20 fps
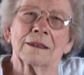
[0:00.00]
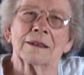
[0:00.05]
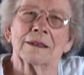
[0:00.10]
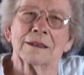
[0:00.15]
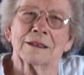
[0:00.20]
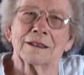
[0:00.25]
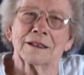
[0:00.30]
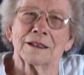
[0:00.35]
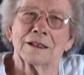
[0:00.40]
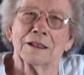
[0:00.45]
And
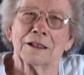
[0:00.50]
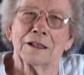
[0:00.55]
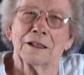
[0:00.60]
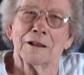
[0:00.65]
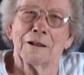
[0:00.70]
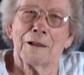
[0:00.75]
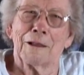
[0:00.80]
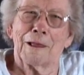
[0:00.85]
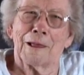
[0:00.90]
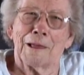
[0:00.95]
she
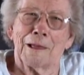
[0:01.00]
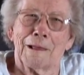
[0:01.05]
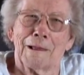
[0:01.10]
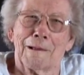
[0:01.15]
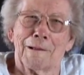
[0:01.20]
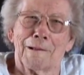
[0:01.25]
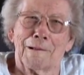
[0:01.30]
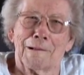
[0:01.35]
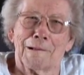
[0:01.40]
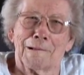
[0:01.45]
showed
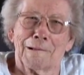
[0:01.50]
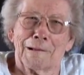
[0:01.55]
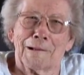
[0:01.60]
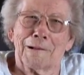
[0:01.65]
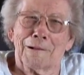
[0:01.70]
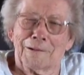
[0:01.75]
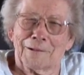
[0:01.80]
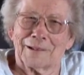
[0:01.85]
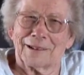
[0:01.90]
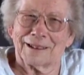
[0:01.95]
you
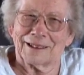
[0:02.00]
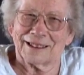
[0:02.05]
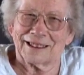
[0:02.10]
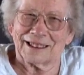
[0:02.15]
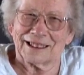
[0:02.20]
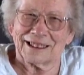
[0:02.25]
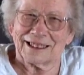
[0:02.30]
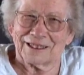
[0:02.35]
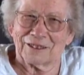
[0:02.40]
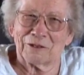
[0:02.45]
around
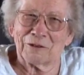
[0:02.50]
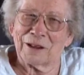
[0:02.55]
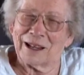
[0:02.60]
and.